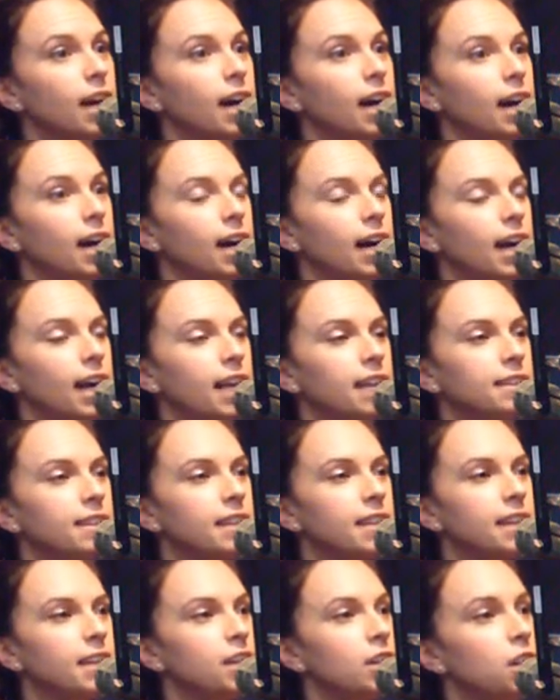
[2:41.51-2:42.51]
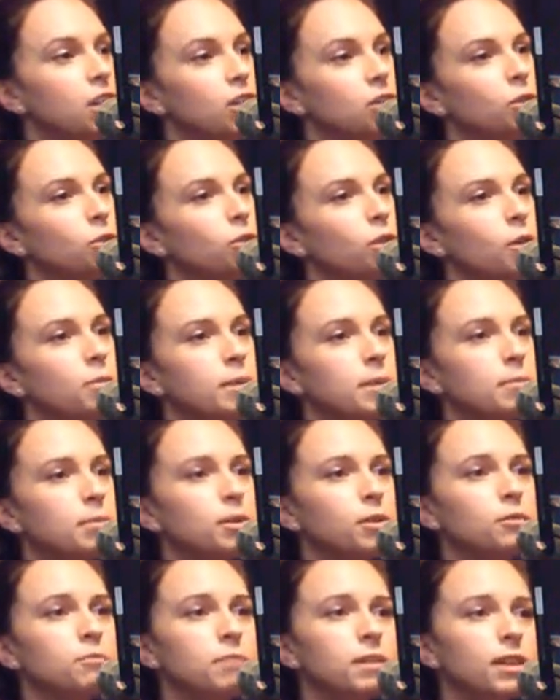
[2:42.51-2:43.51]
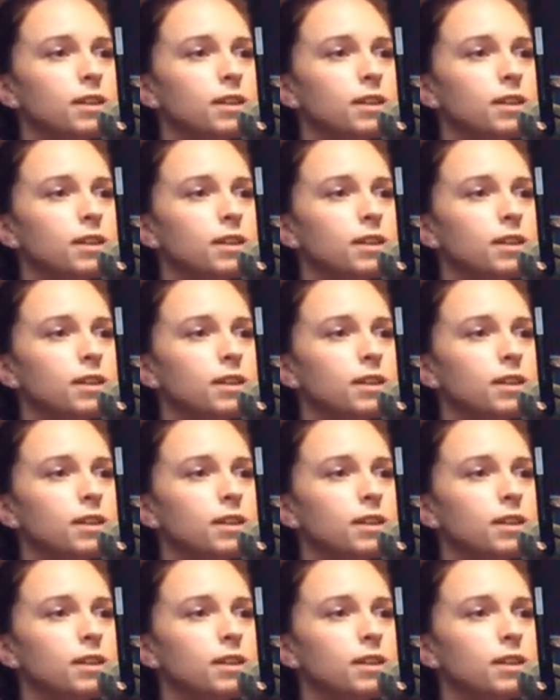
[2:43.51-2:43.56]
And then you'll know people who've